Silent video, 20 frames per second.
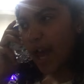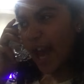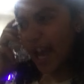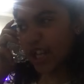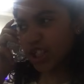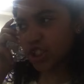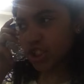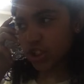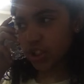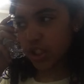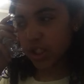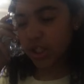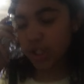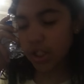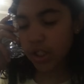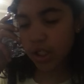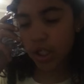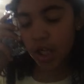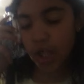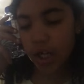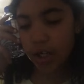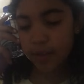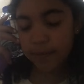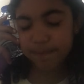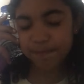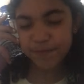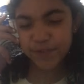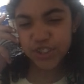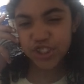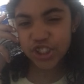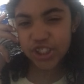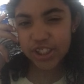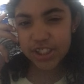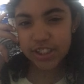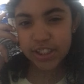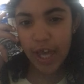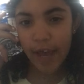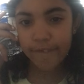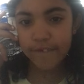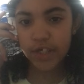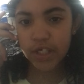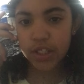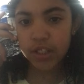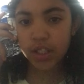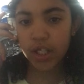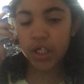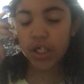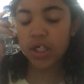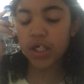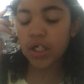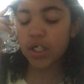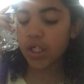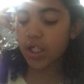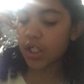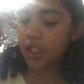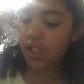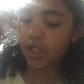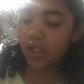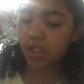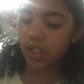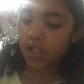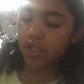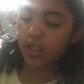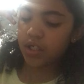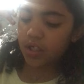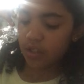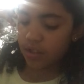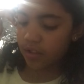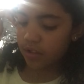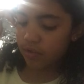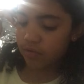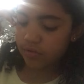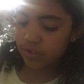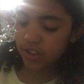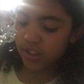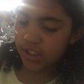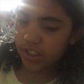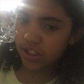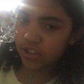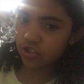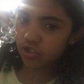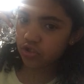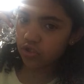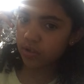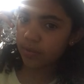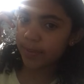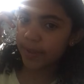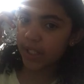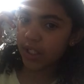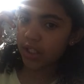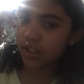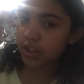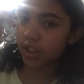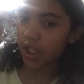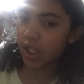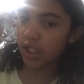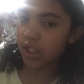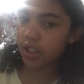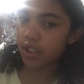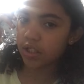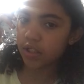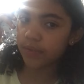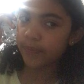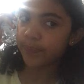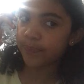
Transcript: Ashley, um, she's having like a little seizure because like,